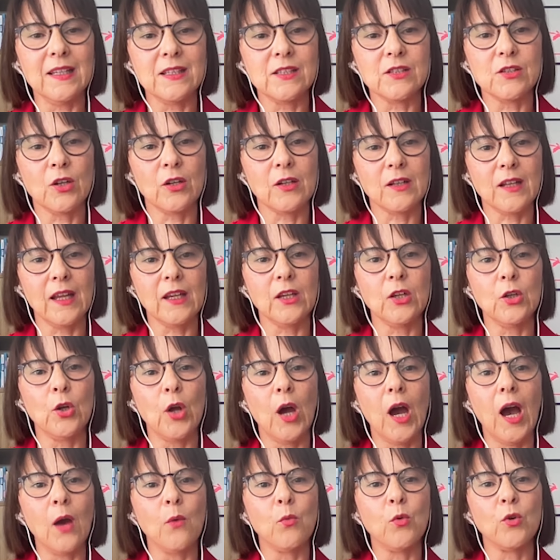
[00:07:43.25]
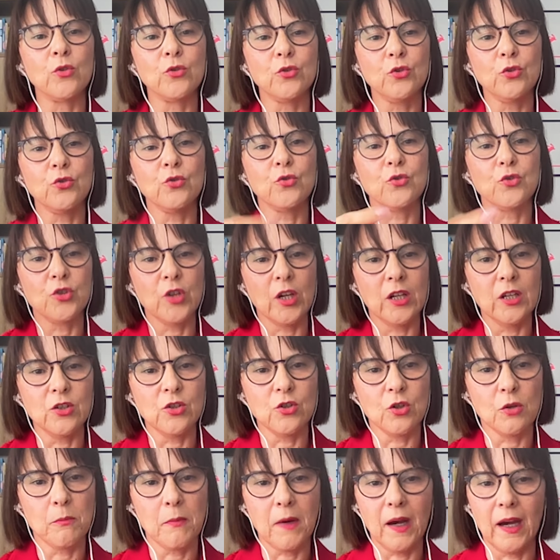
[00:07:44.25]
It's not like, I want you to change
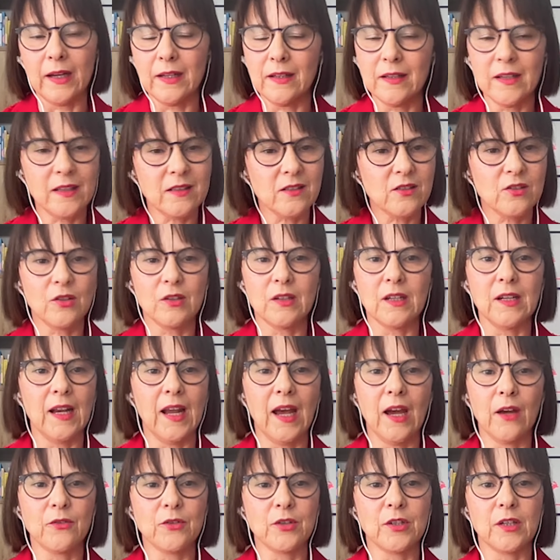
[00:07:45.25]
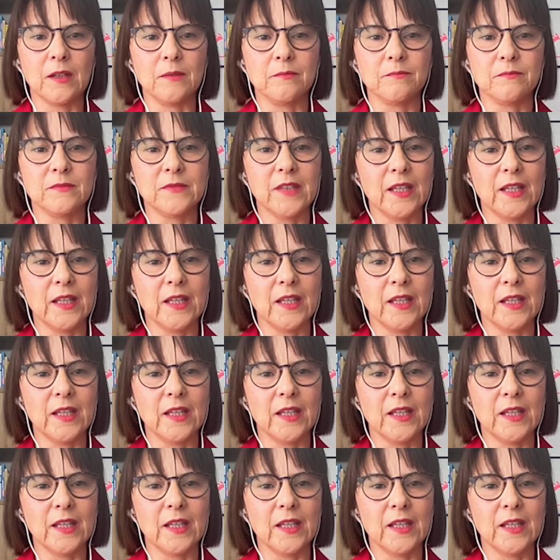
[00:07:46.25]
your mind. That's not an outcome.